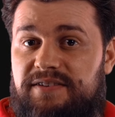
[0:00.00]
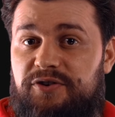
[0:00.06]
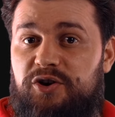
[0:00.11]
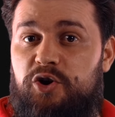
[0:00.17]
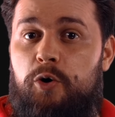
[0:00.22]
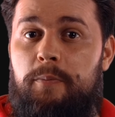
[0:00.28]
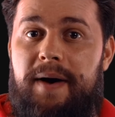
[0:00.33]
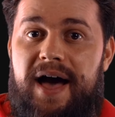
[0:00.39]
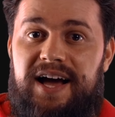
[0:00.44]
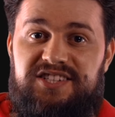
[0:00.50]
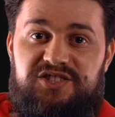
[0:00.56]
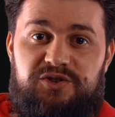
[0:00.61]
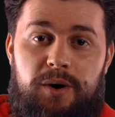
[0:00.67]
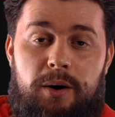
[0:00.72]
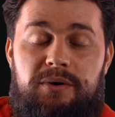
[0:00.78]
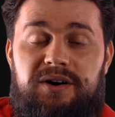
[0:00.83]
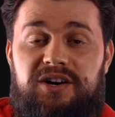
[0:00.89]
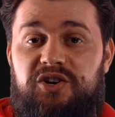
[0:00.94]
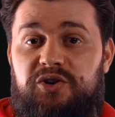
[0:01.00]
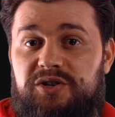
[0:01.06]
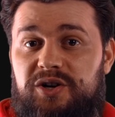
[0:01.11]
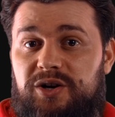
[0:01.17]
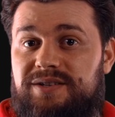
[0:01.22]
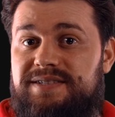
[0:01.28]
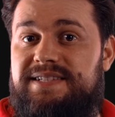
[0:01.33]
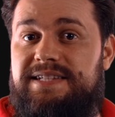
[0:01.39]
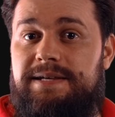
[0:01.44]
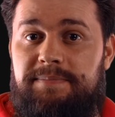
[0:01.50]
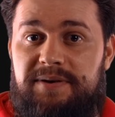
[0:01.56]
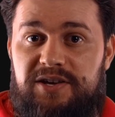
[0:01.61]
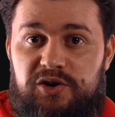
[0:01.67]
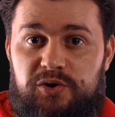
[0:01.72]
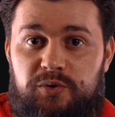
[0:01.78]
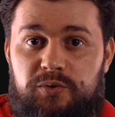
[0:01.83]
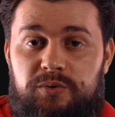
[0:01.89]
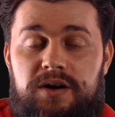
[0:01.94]
you go back to our good old
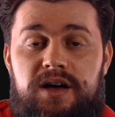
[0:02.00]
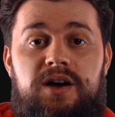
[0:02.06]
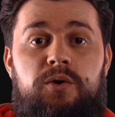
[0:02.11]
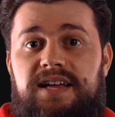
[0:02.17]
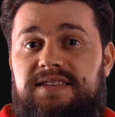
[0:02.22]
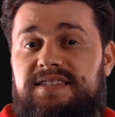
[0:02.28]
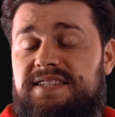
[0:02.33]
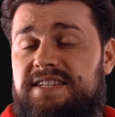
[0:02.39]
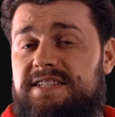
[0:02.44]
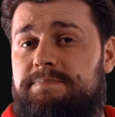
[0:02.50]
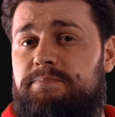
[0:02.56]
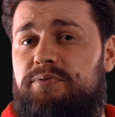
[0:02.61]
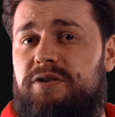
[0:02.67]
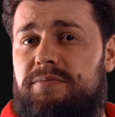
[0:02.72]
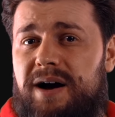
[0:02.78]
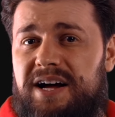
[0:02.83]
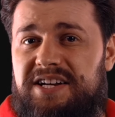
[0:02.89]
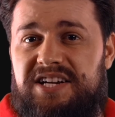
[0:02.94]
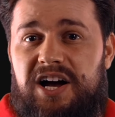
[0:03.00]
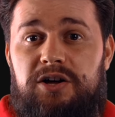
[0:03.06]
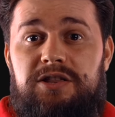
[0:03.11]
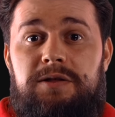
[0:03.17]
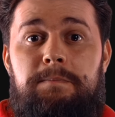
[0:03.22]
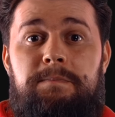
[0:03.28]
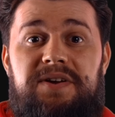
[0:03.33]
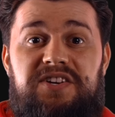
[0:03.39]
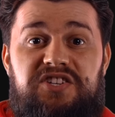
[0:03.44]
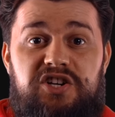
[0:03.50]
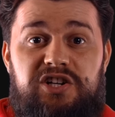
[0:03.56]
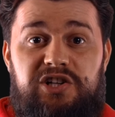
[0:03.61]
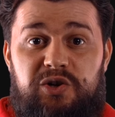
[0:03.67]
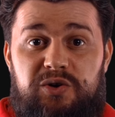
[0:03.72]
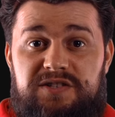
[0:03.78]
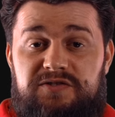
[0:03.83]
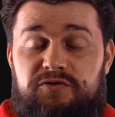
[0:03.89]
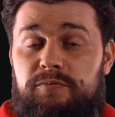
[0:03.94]
CPU, and this is pretty much how the picture
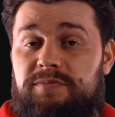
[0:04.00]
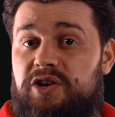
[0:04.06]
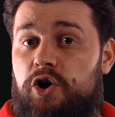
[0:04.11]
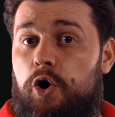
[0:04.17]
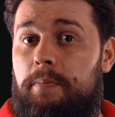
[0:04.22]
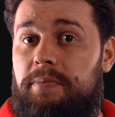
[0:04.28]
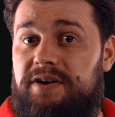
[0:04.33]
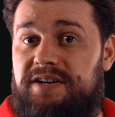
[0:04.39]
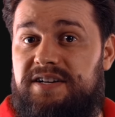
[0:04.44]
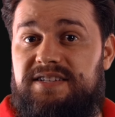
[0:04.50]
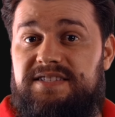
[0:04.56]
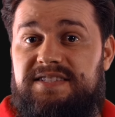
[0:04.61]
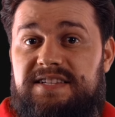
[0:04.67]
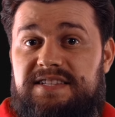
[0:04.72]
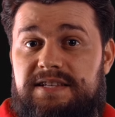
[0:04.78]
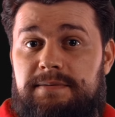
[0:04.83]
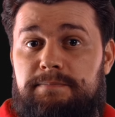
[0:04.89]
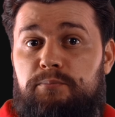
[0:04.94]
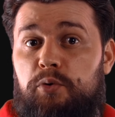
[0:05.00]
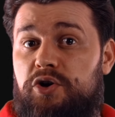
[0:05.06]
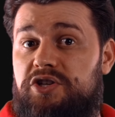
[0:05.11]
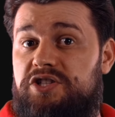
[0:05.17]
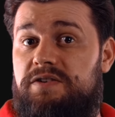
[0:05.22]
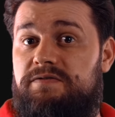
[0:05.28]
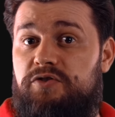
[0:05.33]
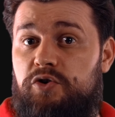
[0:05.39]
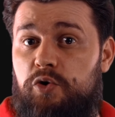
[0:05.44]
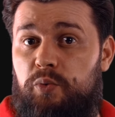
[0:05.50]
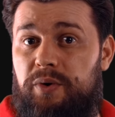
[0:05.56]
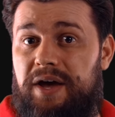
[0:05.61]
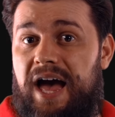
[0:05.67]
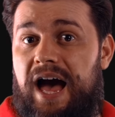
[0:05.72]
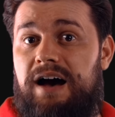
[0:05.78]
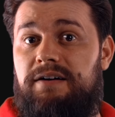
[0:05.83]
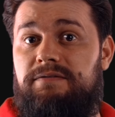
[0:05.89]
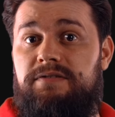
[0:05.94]
looks from the operating system point of view. We
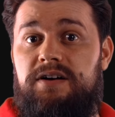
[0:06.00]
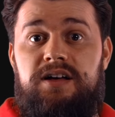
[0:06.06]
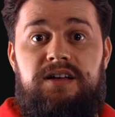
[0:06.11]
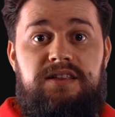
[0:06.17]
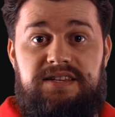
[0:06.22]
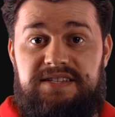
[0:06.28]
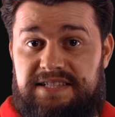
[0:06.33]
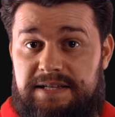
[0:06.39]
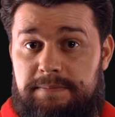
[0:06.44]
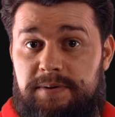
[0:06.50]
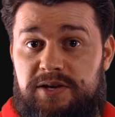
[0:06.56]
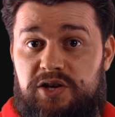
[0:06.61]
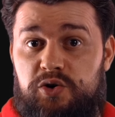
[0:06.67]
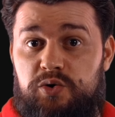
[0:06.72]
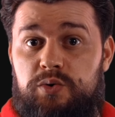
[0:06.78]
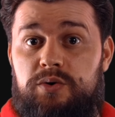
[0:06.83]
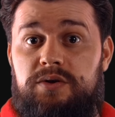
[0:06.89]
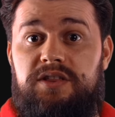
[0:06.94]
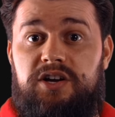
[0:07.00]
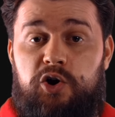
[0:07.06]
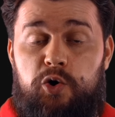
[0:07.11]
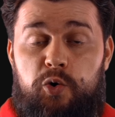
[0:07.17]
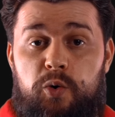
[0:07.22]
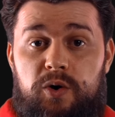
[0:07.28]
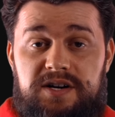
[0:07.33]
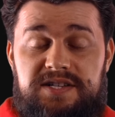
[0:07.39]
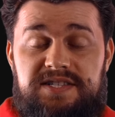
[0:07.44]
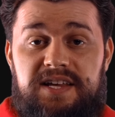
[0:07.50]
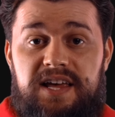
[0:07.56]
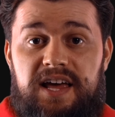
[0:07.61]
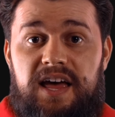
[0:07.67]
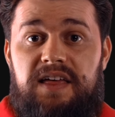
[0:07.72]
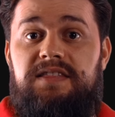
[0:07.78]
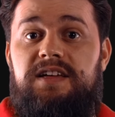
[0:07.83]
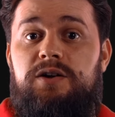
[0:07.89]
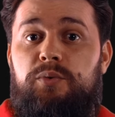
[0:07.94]
have the CPU, the cores,
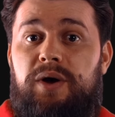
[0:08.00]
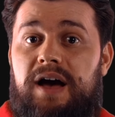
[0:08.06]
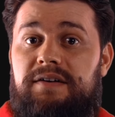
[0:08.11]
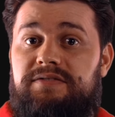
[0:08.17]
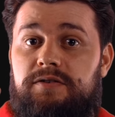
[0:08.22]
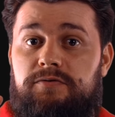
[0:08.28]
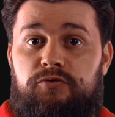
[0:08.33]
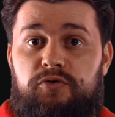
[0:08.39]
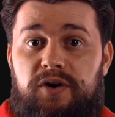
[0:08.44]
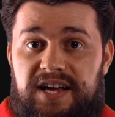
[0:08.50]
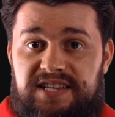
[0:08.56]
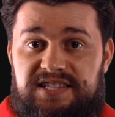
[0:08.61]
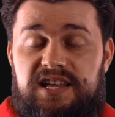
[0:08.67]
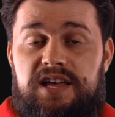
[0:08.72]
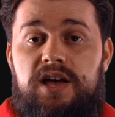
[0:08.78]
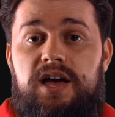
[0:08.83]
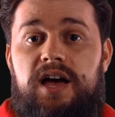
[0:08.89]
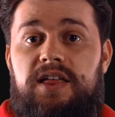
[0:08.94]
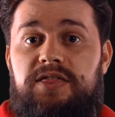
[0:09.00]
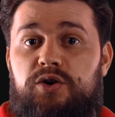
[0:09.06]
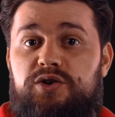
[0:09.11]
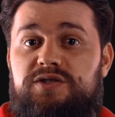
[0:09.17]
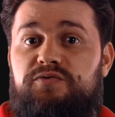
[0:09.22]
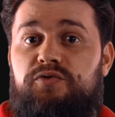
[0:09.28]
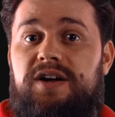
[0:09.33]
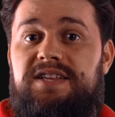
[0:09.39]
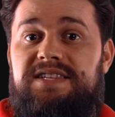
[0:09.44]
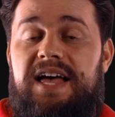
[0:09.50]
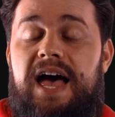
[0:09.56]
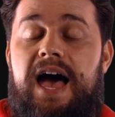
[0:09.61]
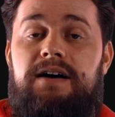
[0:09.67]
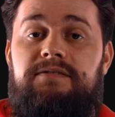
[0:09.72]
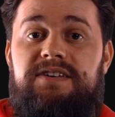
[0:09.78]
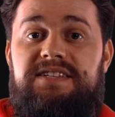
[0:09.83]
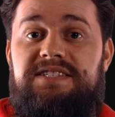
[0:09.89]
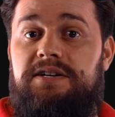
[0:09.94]
and then we have the threads, and those threads
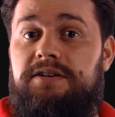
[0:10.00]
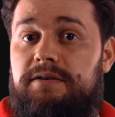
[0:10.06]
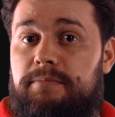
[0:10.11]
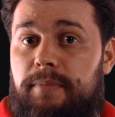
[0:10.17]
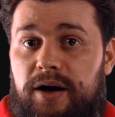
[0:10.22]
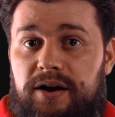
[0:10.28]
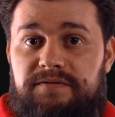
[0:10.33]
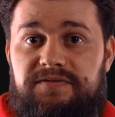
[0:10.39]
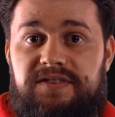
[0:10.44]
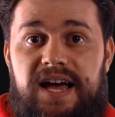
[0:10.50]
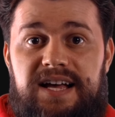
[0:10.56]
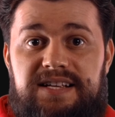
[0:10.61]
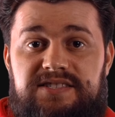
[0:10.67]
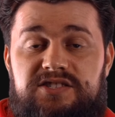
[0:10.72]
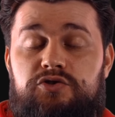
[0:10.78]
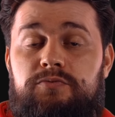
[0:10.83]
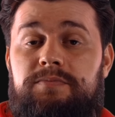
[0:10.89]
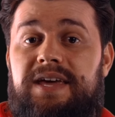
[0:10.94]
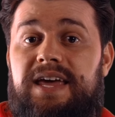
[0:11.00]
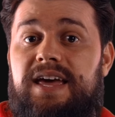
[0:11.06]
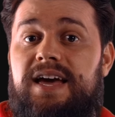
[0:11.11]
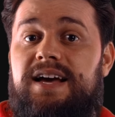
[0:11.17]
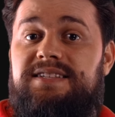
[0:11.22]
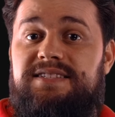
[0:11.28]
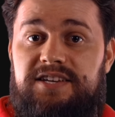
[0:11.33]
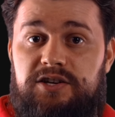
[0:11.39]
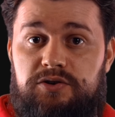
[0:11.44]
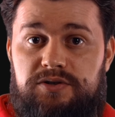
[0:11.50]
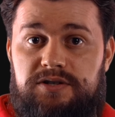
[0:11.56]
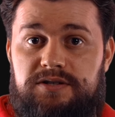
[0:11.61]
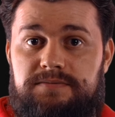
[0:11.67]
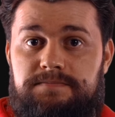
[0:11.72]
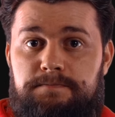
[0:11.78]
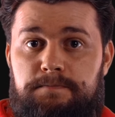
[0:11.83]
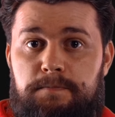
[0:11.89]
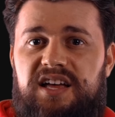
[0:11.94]
have a certain amount of tasks to be
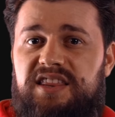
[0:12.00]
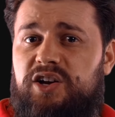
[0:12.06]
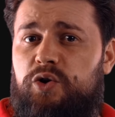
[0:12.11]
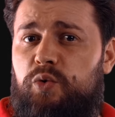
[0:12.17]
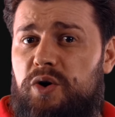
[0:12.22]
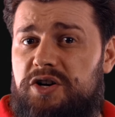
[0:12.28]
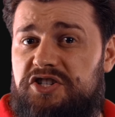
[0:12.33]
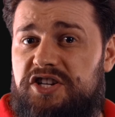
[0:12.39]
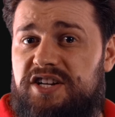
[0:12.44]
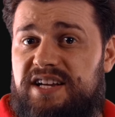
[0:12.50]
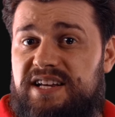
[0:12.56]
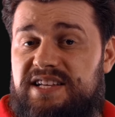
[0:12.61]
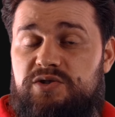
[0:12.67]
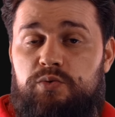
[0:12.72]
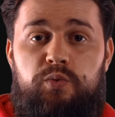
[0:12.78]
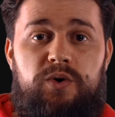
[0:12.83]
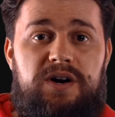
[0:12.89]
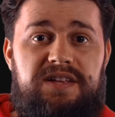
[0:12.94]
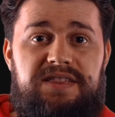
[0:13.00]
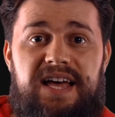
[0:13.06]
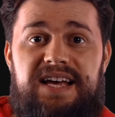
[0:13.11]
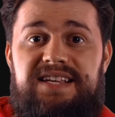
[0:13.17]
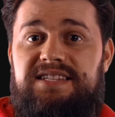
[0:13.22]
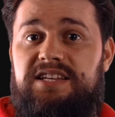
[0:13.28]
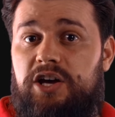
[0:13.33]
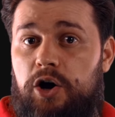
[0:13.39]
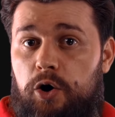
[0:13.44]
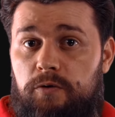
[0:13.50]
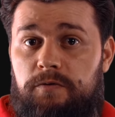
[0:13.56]
executed. And the question is, where does Go